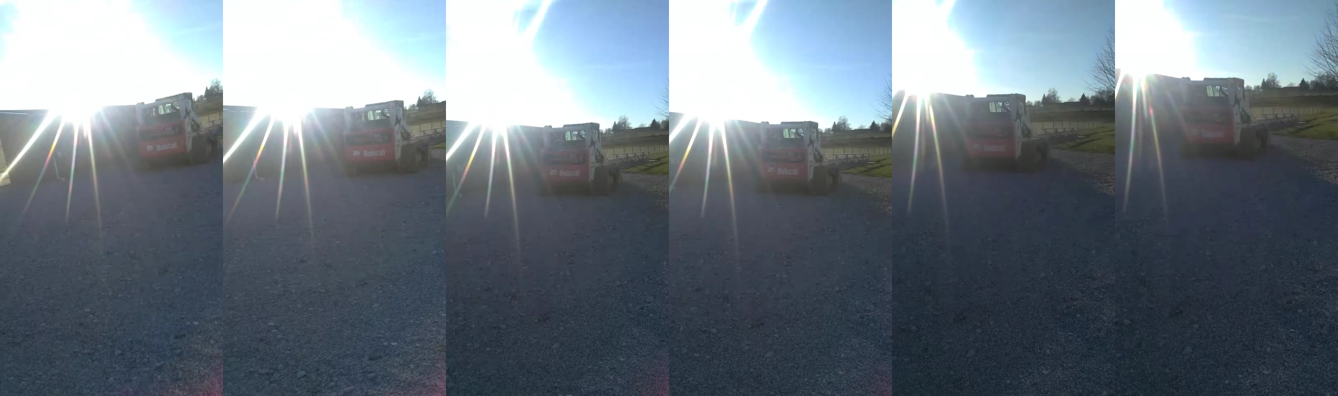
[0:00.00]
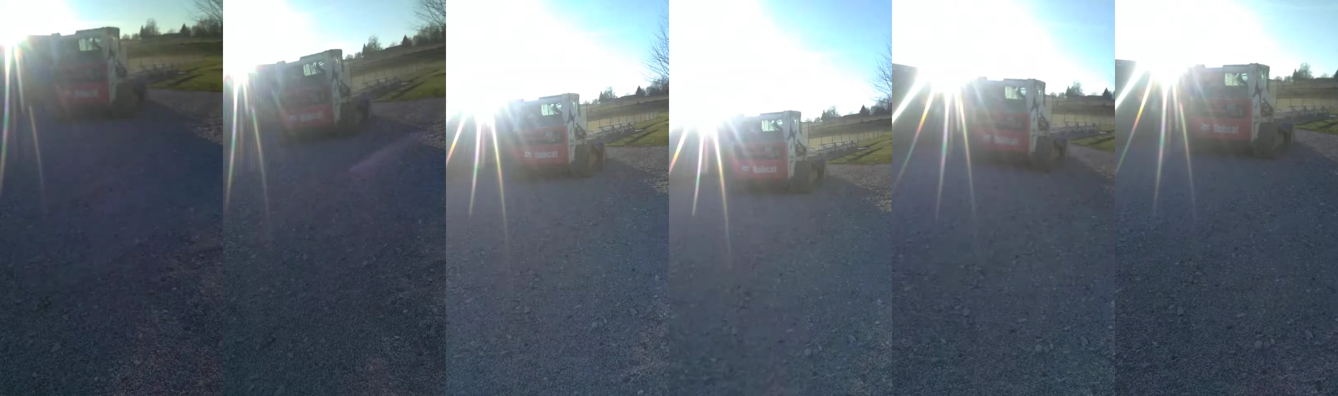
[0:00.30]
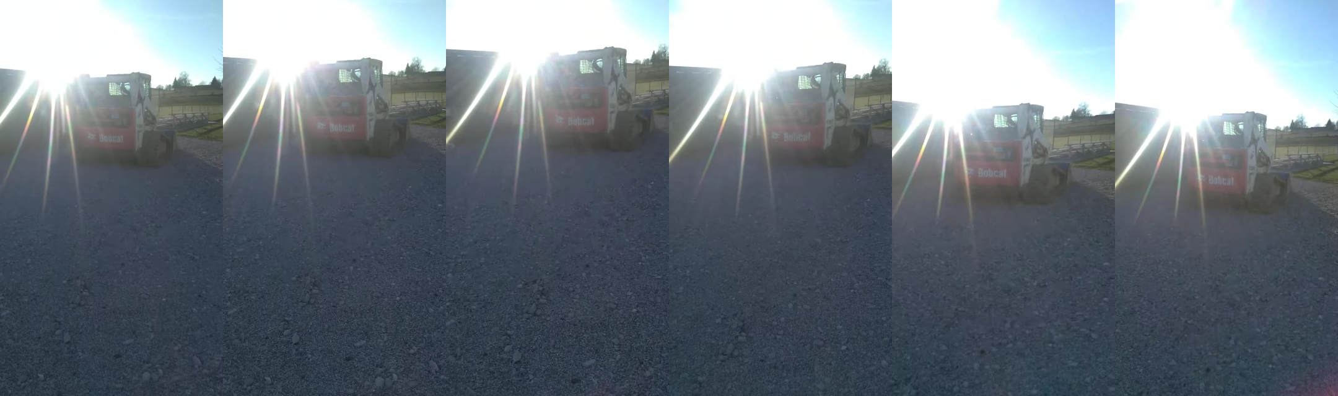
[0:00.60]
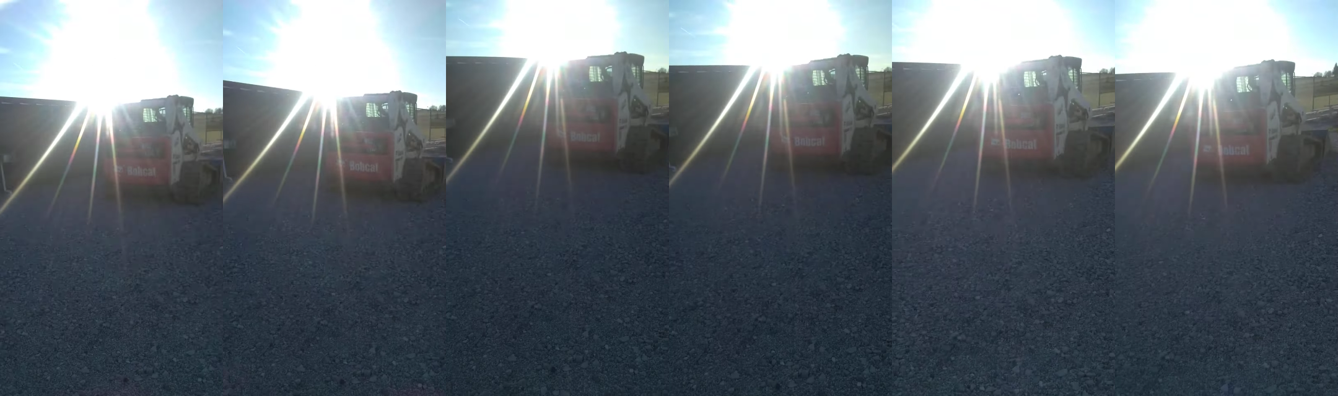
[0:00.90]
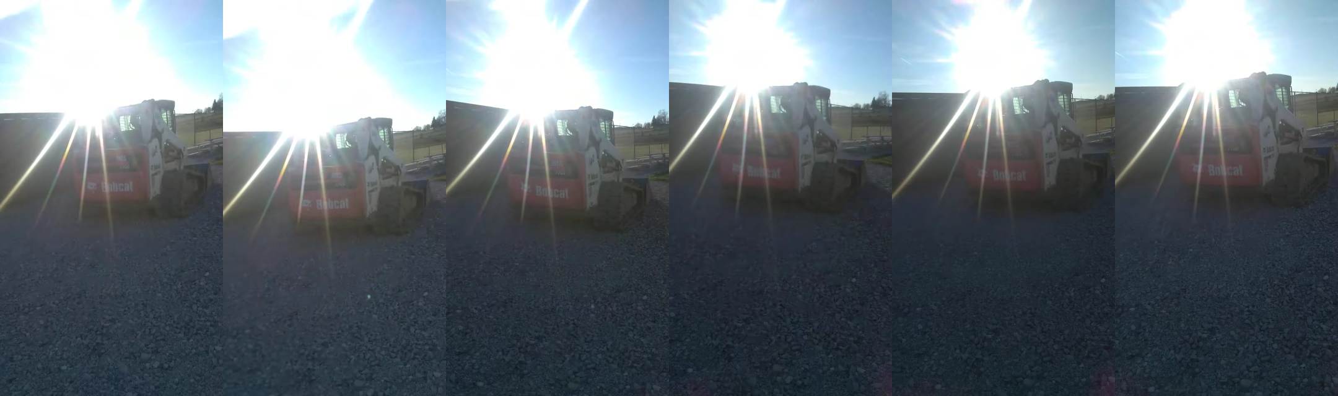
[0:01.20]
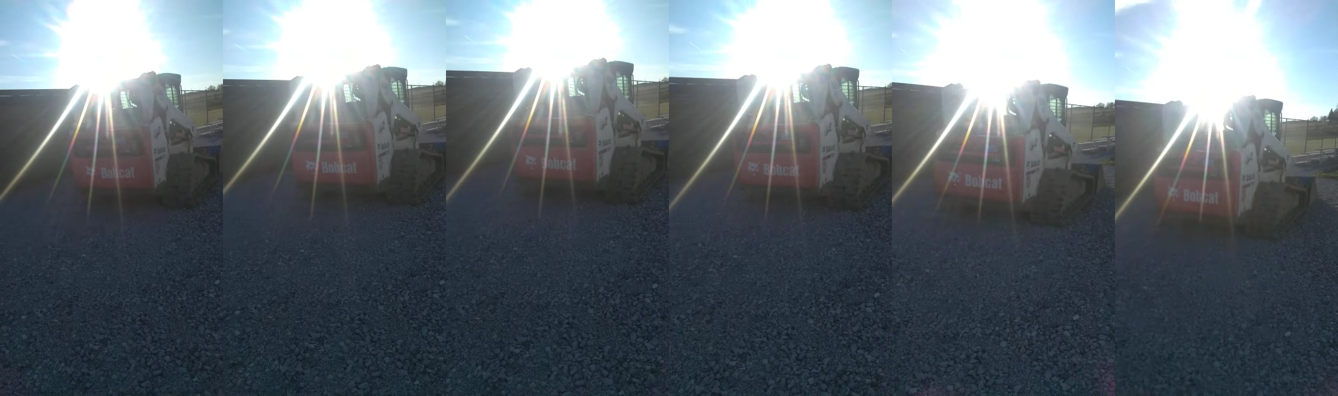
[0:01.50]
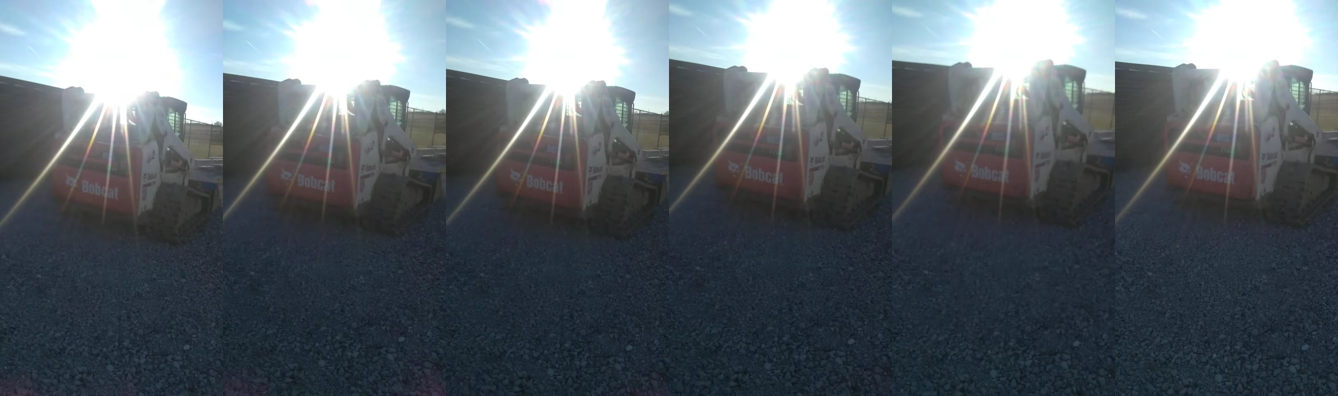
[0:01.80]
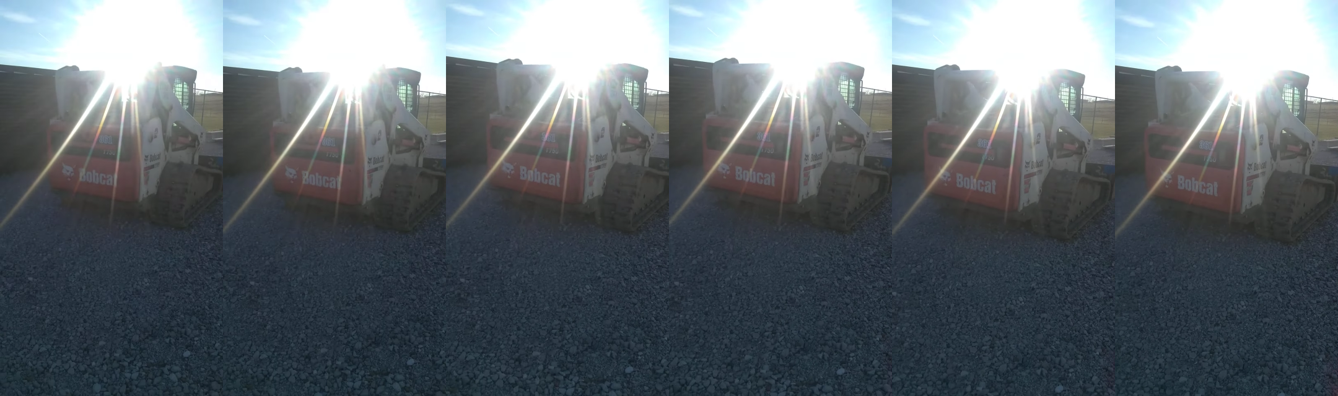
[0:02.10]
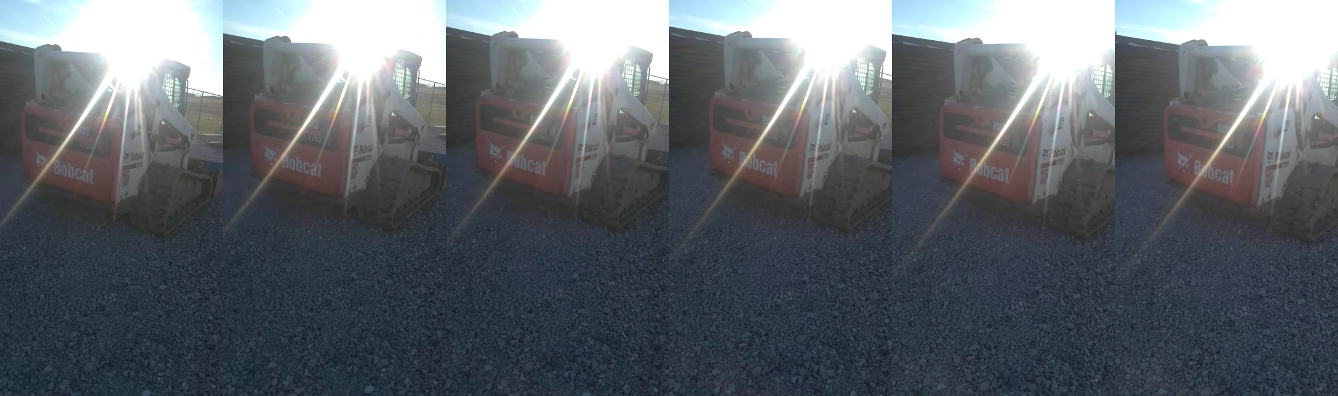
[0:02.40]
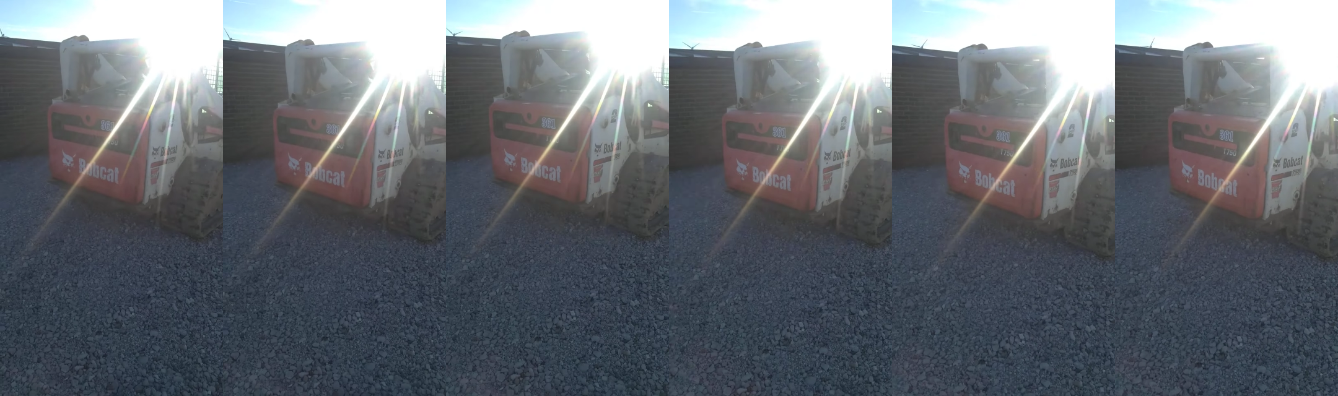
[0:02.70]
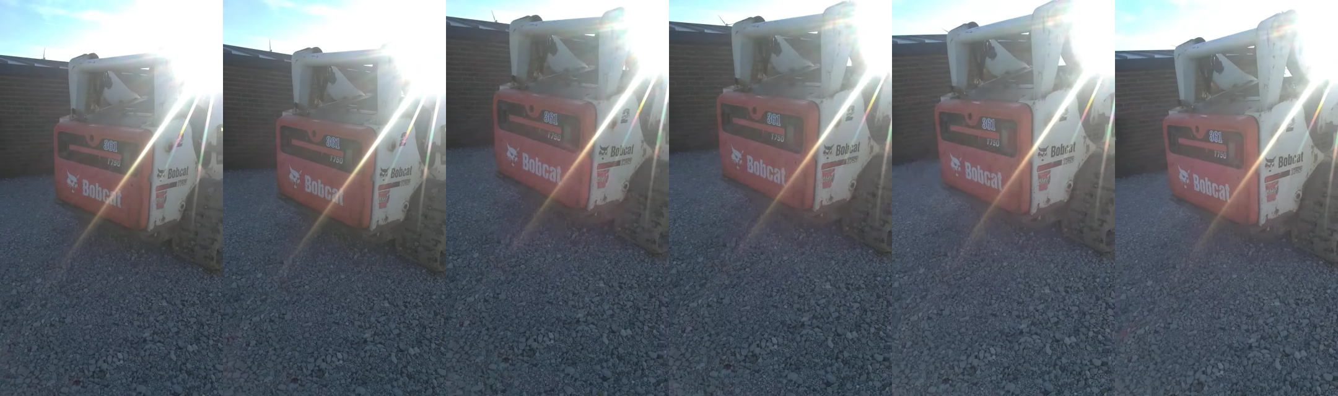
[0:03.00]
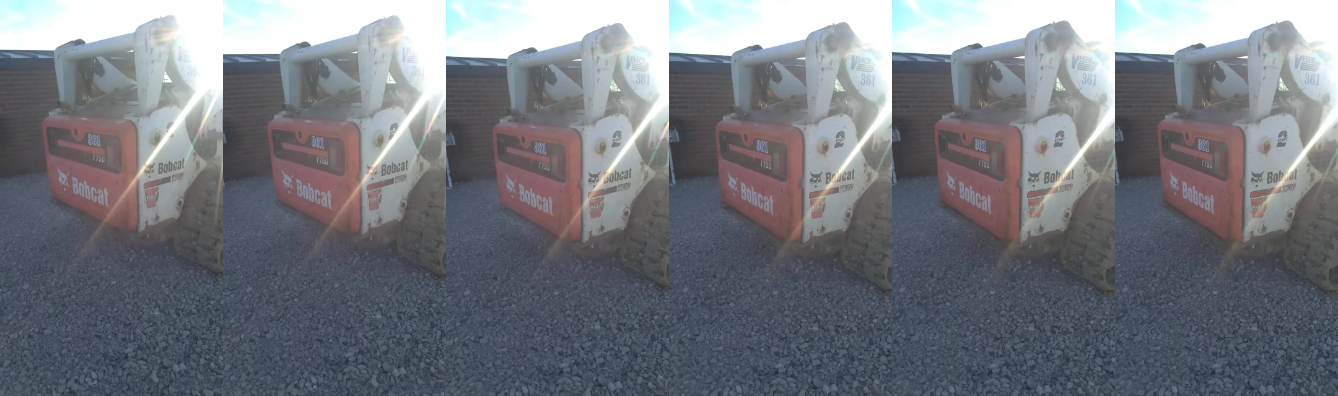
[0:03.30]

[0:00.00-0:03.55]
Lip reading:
(no speaker visible)